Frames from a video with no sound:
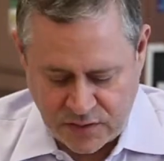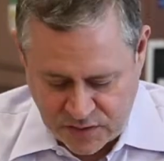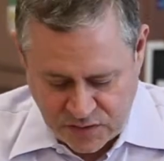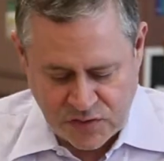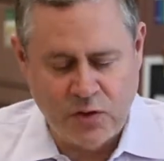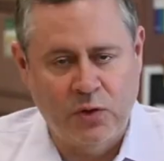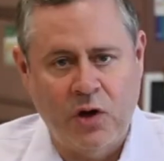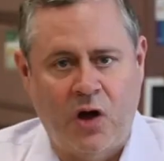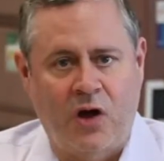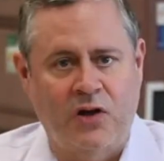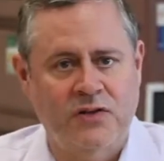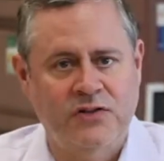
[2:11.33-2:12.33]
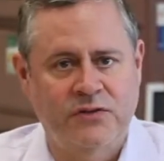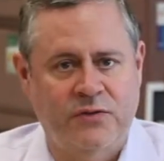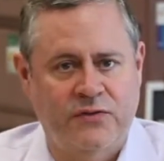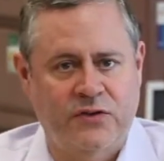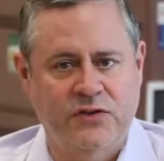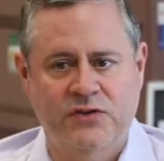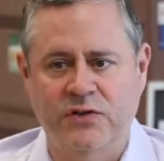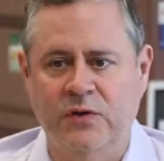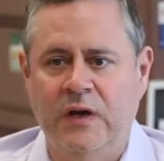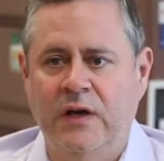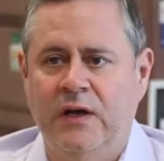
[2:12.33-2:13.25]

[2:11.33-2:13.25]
Because there's no law to refer to.